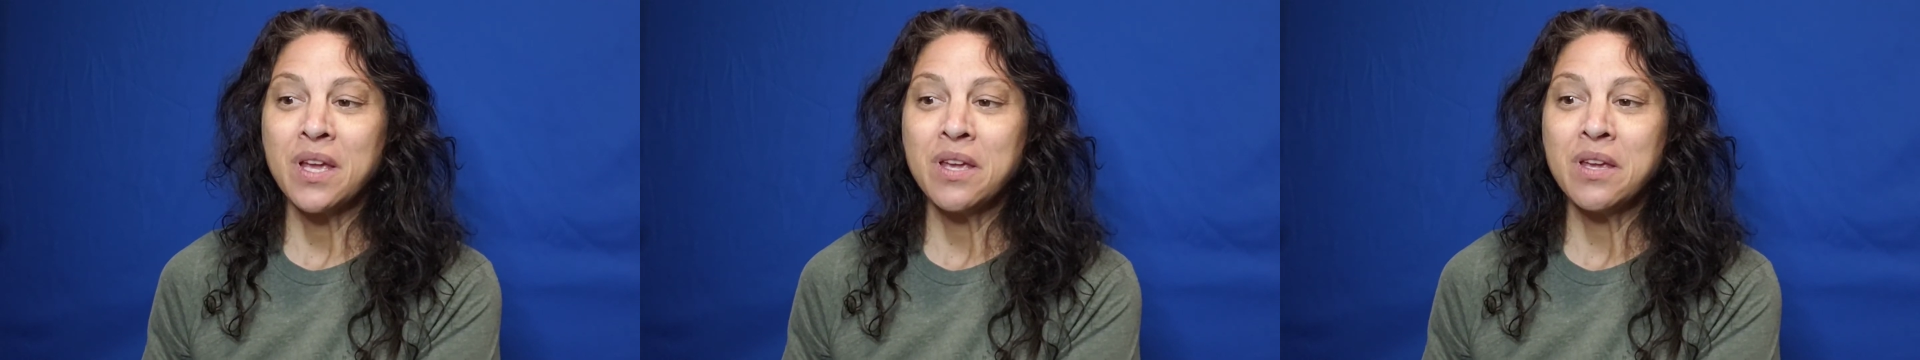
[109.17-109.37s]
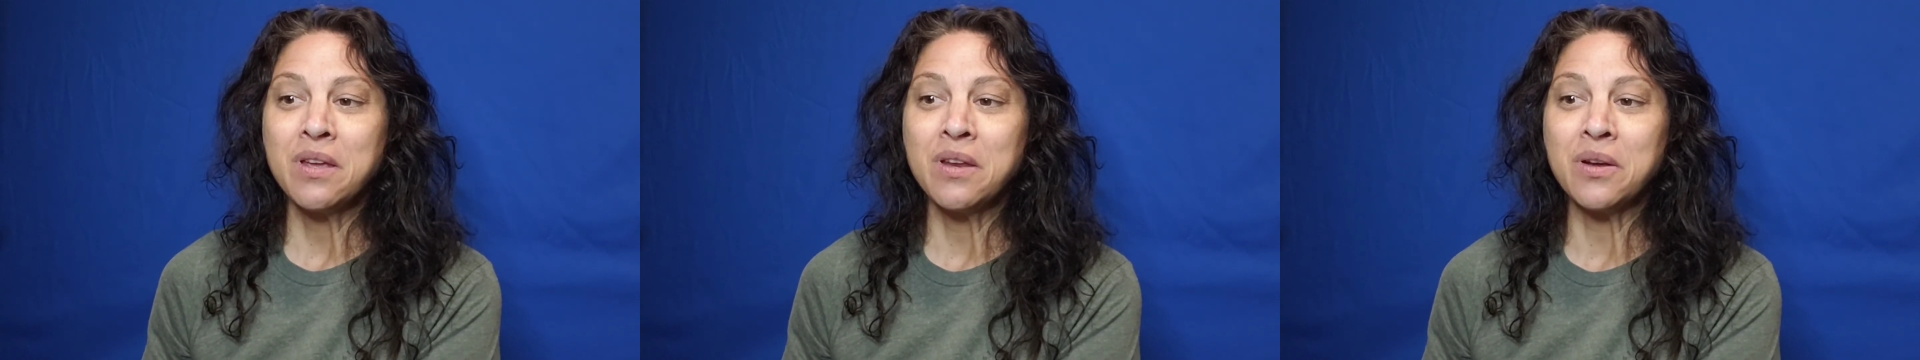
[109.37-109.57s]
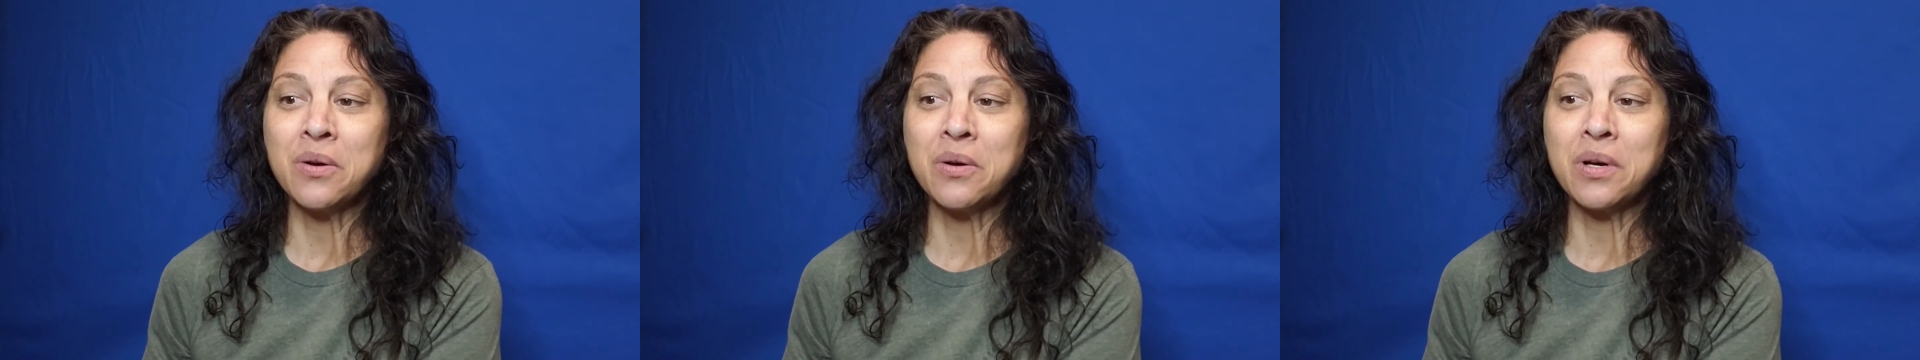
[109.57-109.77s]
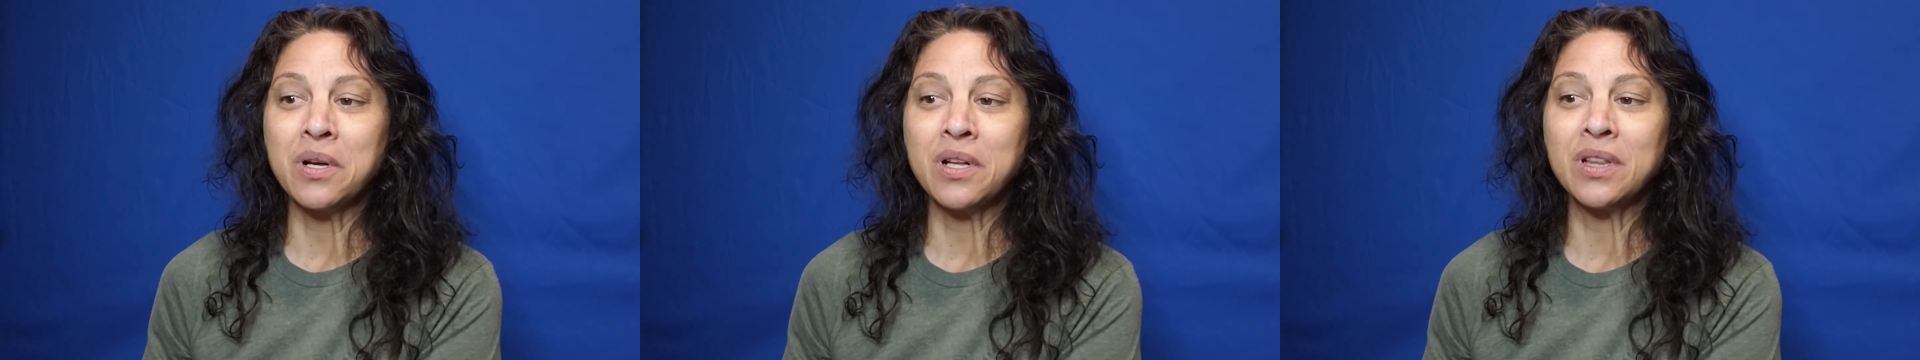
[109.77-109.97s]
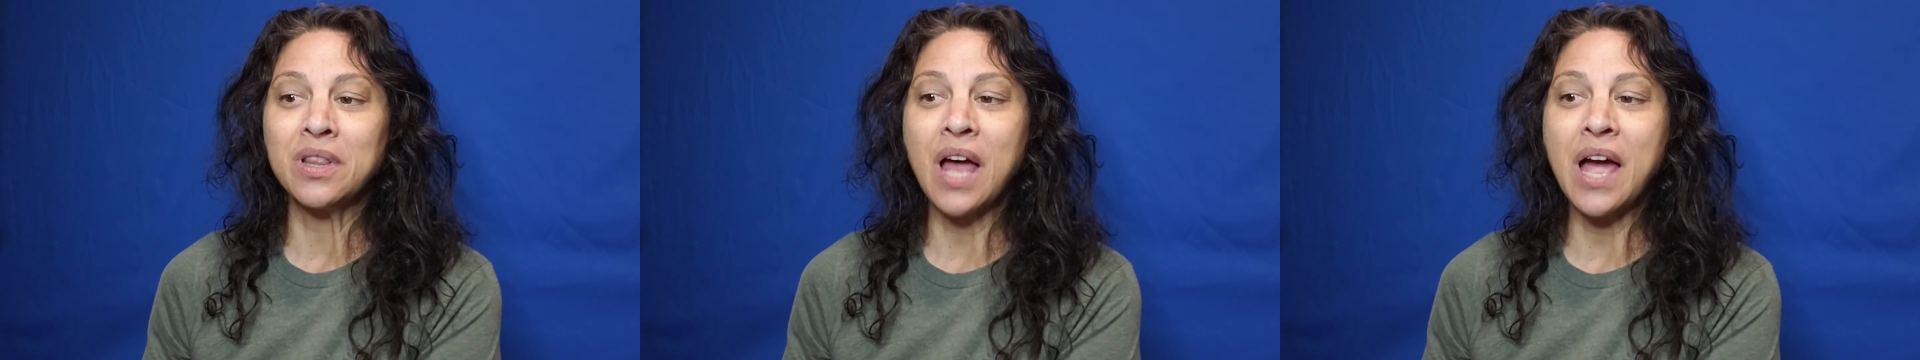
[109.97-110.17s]
you know,
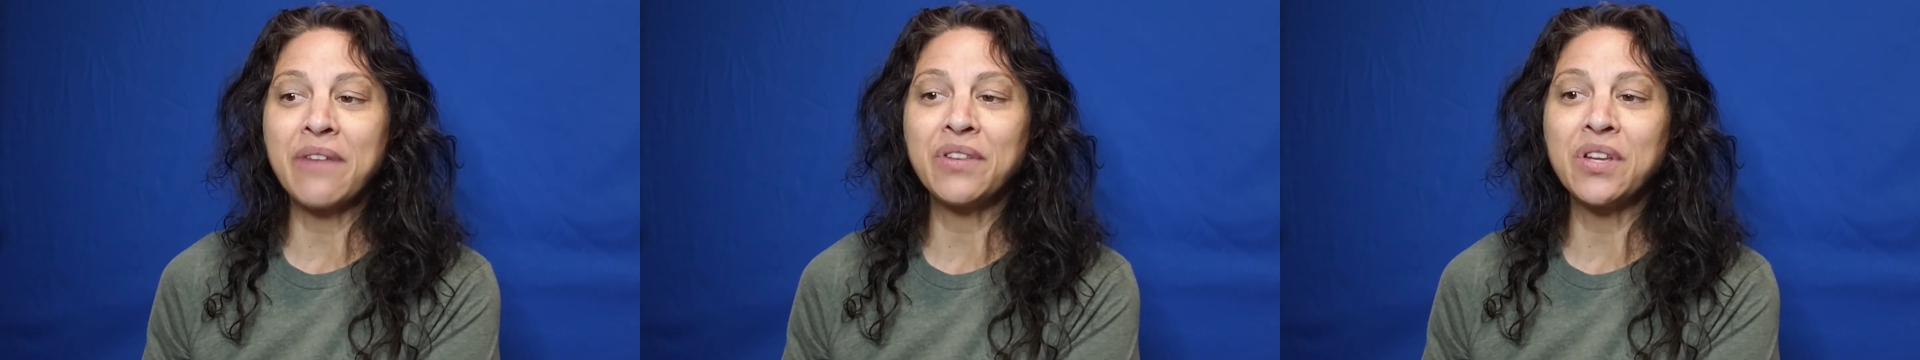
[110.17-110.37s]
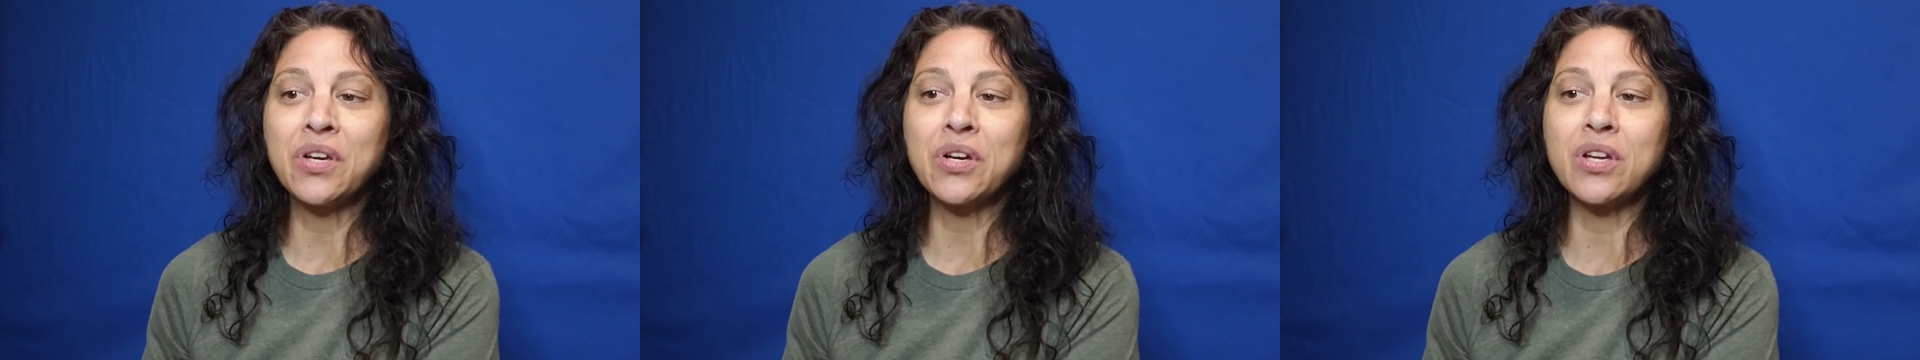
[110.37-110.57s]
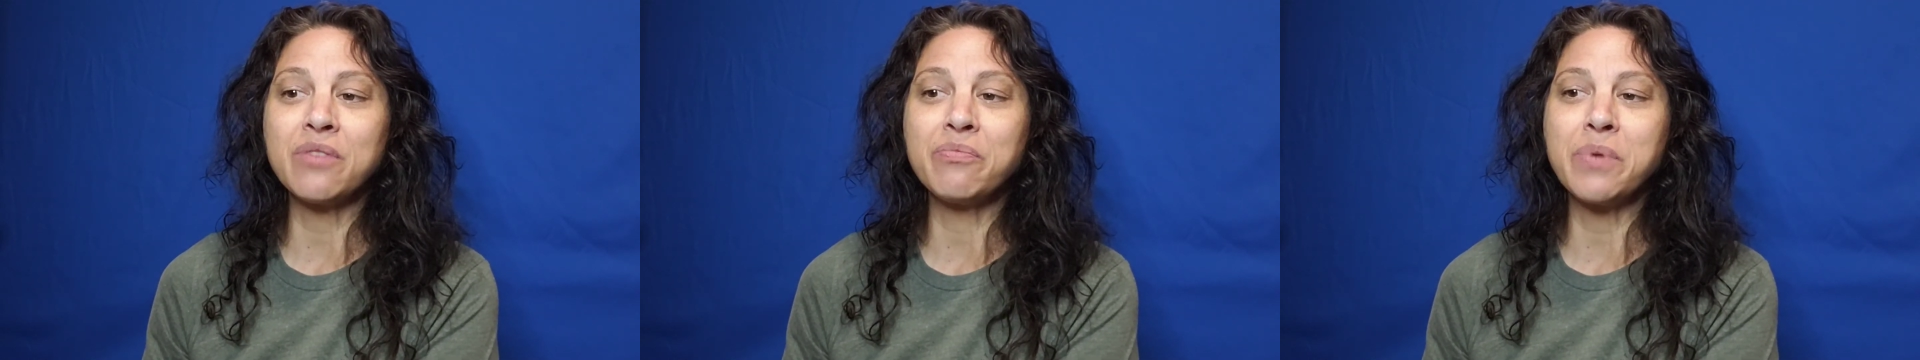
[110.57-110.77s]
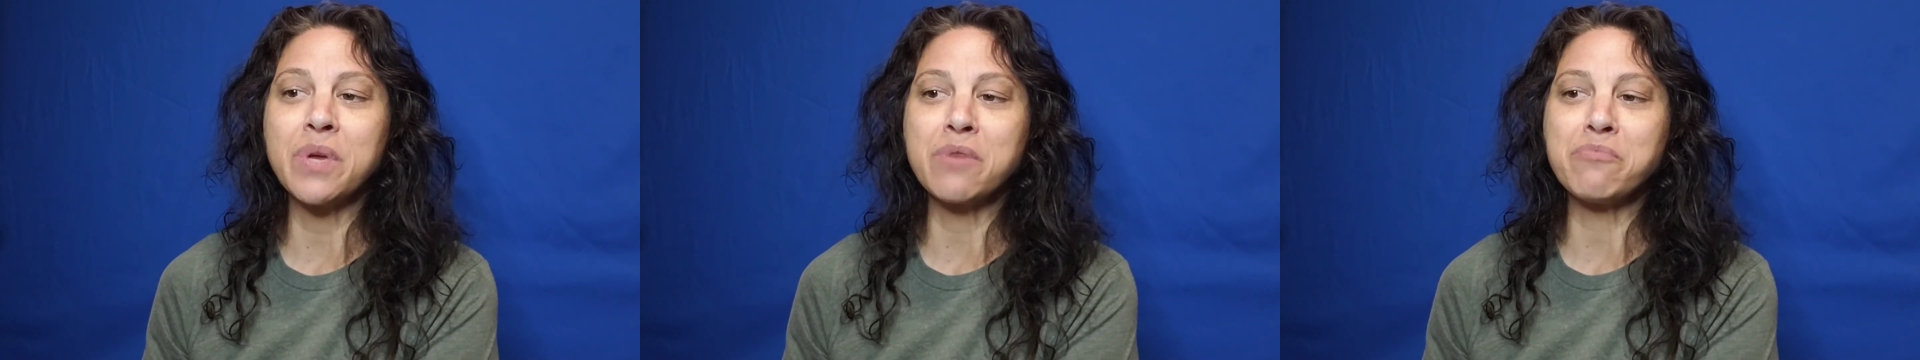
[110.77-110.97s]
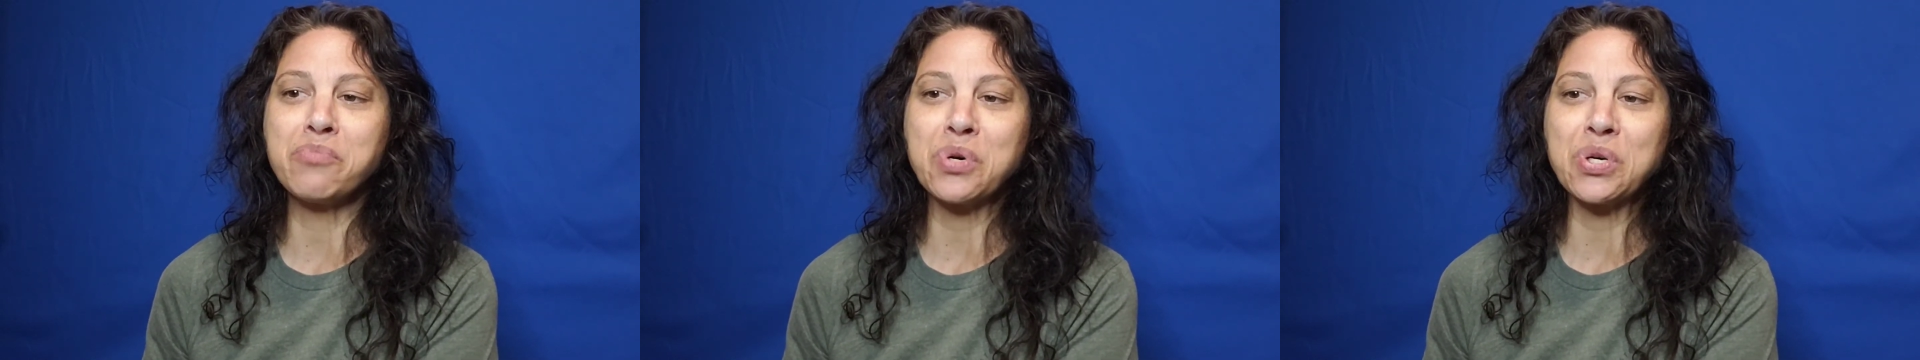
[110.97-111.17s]
a livelihood of
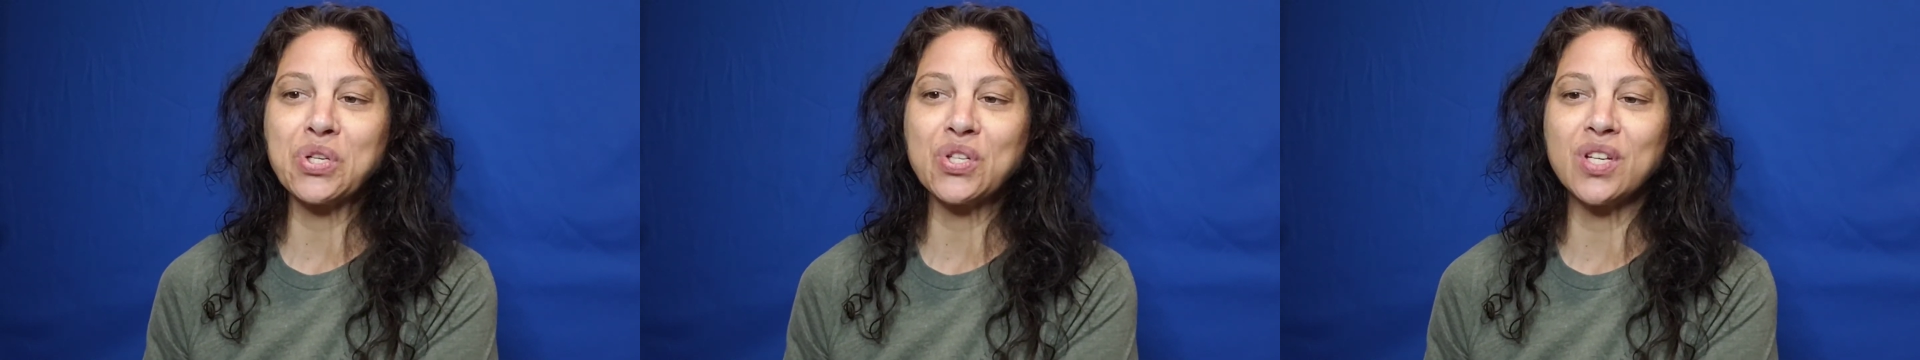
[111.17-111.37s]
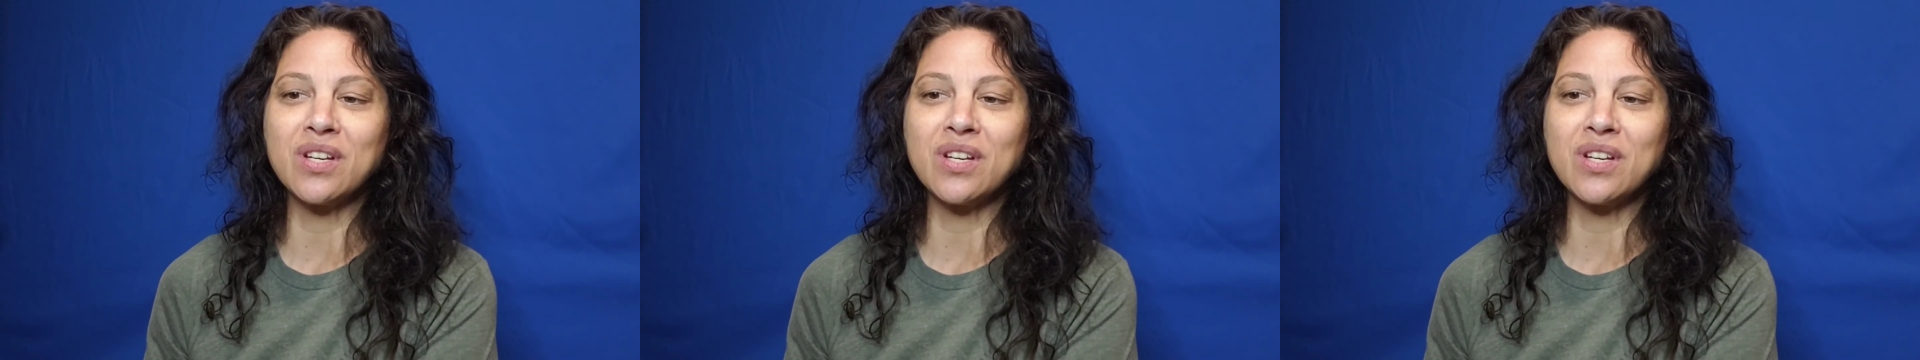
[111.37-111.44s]
being pushed